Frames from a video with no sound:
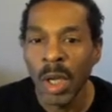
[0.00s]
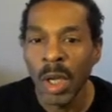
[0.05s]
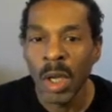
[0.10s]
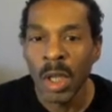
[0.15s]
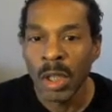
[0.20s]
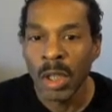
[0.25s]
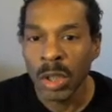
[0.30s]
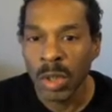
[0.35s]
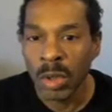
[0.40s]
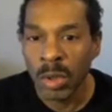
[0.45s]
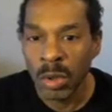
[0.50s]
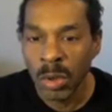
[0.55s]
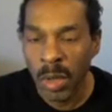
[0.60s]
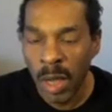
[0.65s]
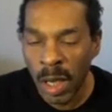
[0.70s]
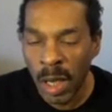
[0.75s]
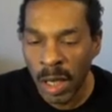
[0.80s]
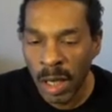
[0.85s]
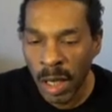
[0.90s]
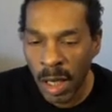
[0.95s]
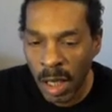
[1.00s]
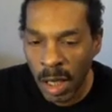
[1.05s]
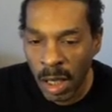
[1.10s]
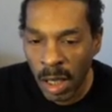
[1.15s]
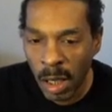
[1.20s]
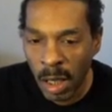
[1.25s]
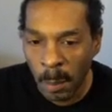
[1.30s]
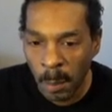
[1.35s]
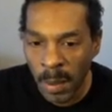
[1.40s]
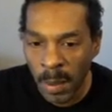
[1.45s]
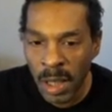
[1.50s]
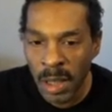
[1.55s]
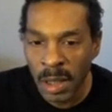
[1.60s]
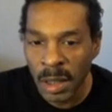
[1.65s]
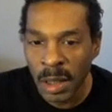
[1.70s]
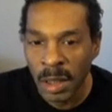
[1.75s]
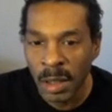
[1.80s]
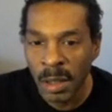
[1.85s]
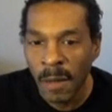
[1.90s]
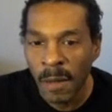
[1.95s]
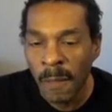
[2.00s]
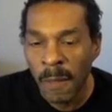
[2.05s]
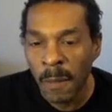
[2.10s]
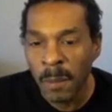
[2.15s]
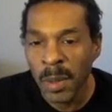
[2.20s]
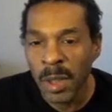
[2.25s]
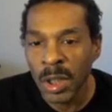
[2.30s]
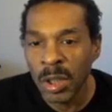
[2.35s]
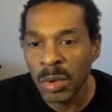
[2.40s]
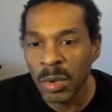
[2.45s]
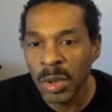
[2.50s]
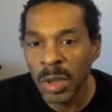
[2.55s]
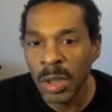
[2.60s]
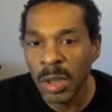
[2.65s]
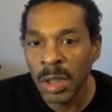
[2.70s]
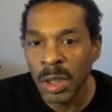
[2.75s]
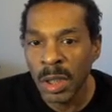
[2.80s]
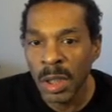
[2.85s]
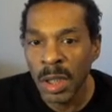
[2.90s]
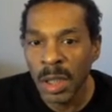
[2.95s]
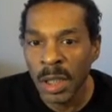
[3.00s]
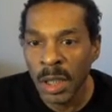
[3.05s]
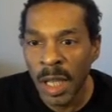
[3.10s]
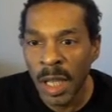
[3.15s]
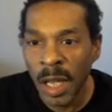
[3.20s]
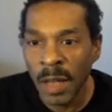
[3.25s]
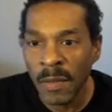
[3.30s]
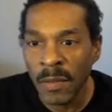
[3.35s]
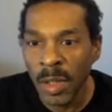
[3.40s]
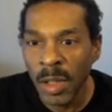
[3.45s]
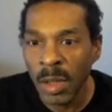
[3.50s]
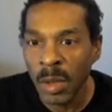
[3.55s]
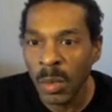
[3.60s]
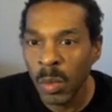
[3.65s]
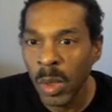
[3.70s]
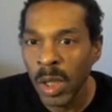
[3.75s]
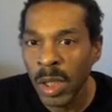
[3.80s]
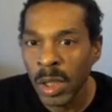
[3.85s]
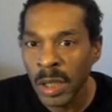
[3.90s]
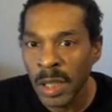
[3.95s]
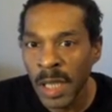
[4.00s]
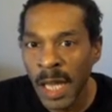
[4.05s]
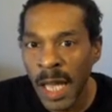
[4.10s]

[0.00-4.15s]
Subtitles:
So you had money, but you didn't have anywhere to